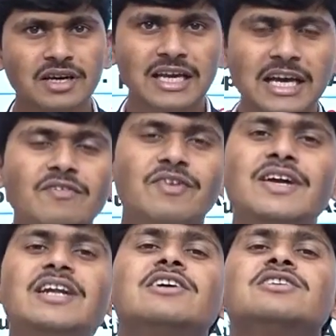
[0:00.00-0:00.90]
Clear everyone?
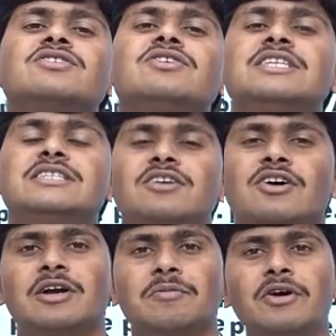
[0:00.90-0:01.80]
So this is
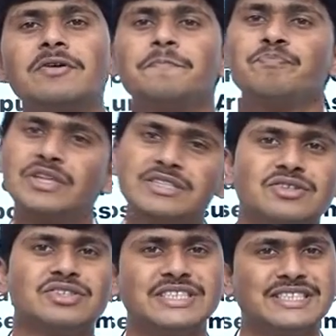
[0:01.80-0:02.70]
all about this question.